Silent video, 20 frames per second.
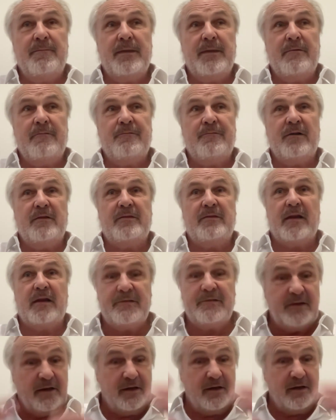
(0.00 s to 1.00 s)

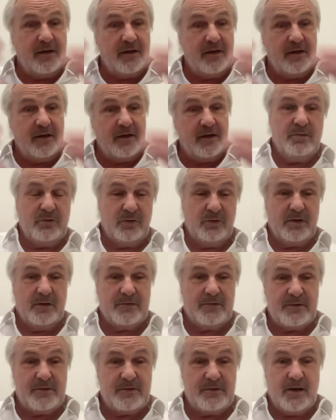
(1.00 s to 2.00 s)
fantastic example to
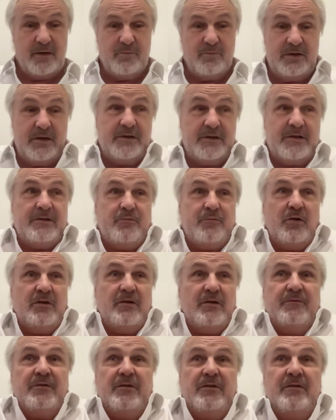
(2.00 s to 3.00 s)
this. I mean, this is one
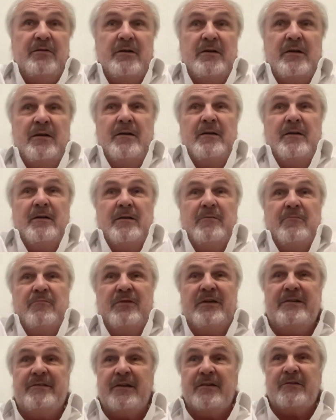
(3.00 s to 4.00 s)
of the
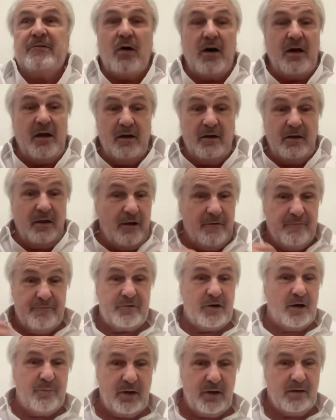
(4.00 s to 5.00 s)
reasons why I love
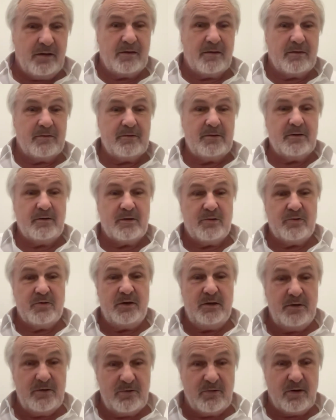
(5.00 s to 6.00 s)
coming here.
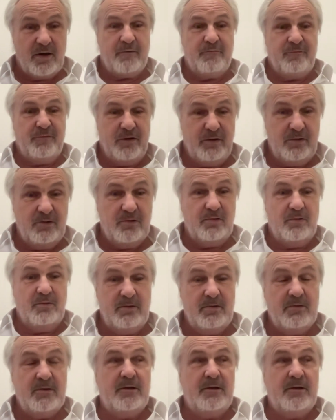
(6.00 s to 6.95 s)
Here I feel